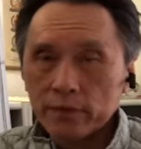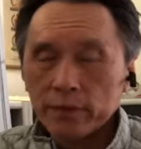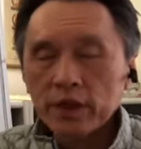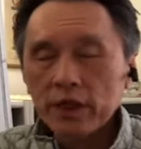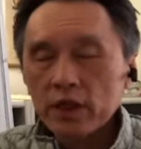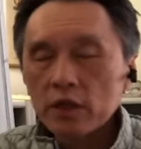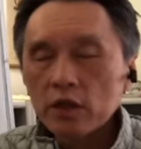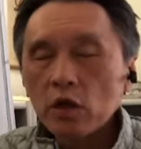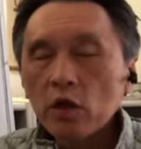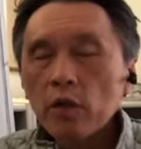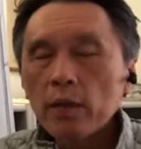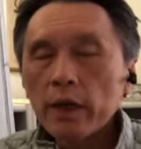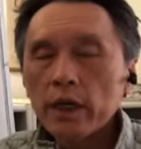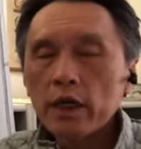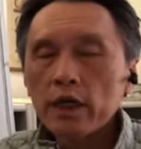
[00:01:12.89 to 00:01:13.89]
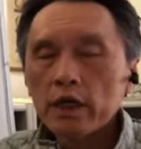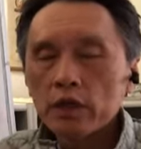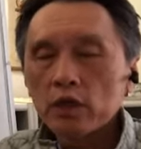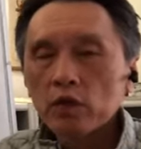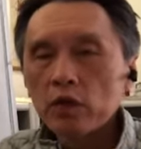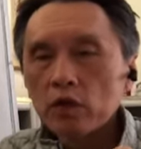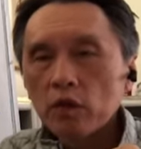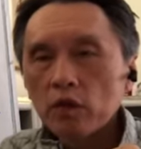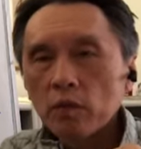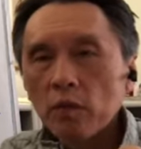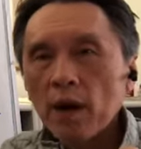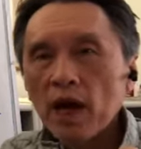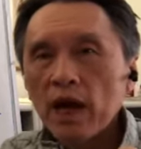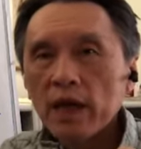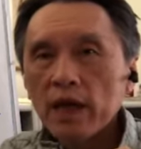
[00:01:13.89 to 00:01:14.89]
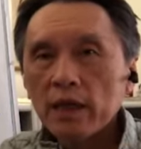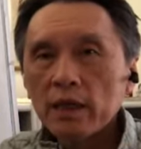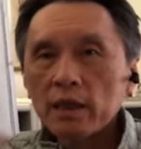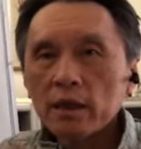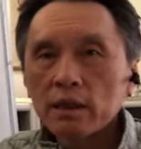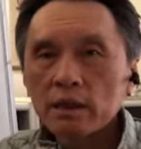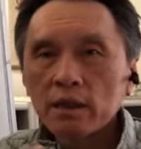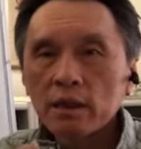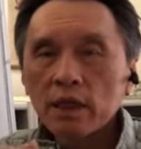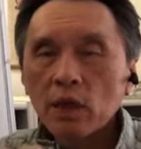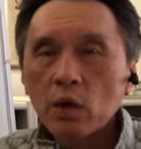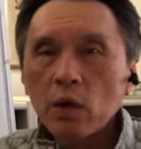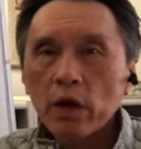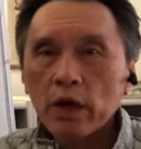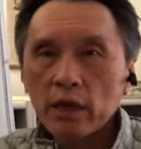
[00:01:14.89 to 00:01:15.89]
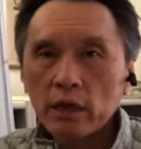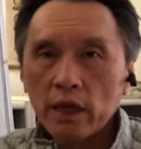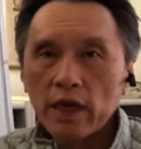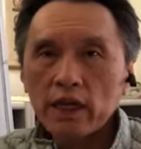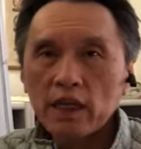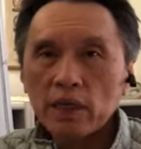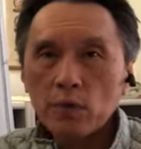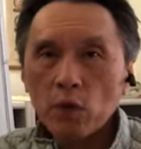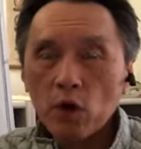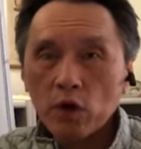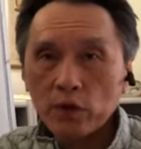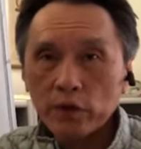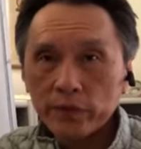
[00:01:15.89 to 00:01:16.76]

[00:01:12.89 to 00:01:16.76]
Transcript: because nobody is going to buy snake oil anymore.